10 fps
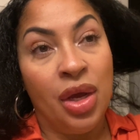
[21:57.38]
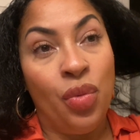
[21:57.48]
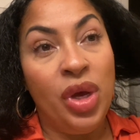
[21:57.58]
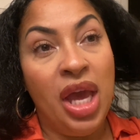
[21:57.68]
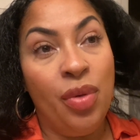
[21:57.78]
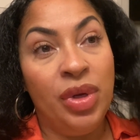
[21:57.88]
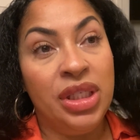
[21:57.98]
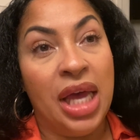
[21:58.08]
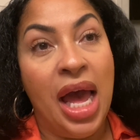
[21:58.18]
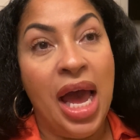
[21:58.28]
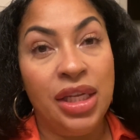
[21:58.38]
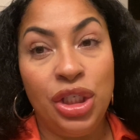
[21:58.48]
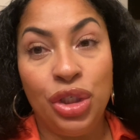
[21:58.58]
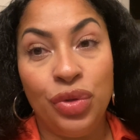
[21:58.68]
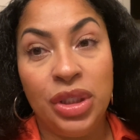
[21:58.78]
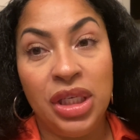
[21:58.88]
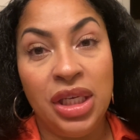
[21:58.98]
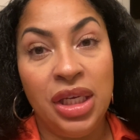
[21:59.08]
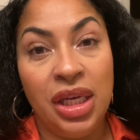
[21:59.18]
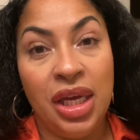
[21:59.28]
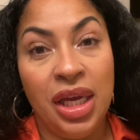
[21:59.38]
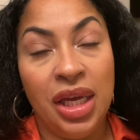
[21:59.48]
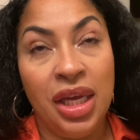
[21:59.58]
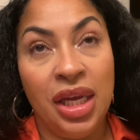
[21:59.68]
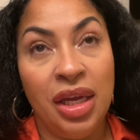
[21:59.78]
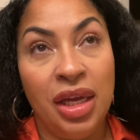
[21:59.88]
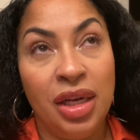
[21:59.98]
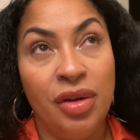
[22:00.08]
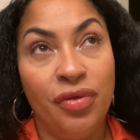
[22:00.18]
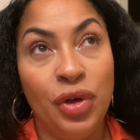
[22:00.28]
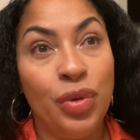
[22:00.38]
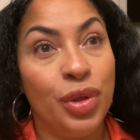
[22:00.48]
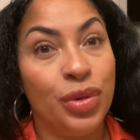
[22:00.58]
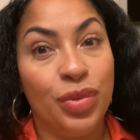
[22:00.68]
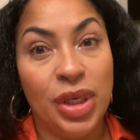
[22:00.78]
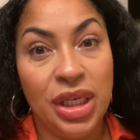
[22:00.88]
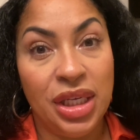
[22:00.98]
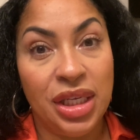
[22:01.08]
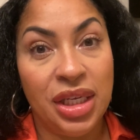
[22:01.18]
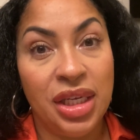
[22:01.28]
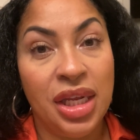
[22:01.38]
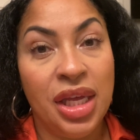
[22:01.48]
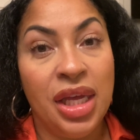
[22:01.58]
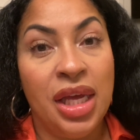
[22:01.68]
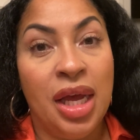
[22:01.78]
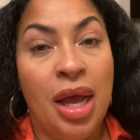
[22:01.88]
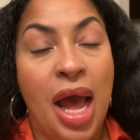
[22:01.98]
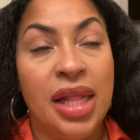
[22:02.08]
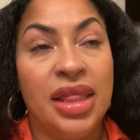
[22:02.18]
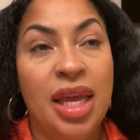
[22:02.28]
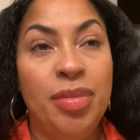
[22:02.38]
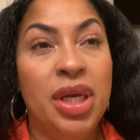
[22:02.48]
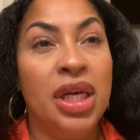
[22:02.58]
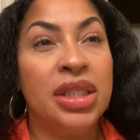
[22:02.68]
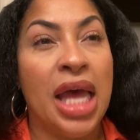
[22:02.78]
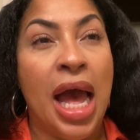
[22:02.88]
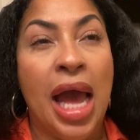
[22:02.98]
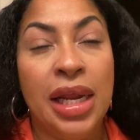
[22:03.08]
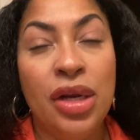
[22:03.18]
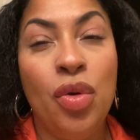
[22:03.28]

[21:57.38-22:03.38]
We had went to Hot and Juicy and the food was really good. I think because I didn't